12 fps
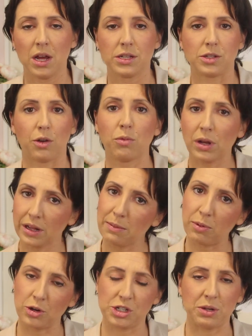So
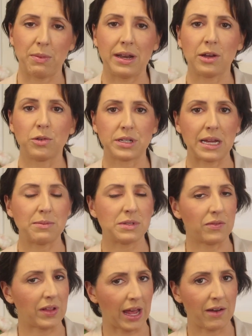really push your medical
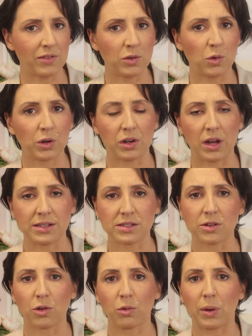teams, if they haven't
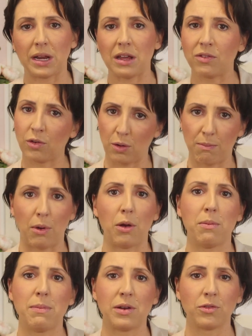organised it already, for a
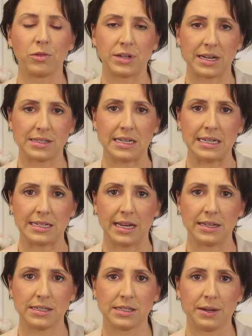bone mineral density
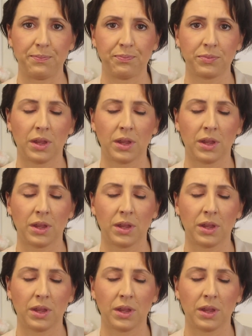test.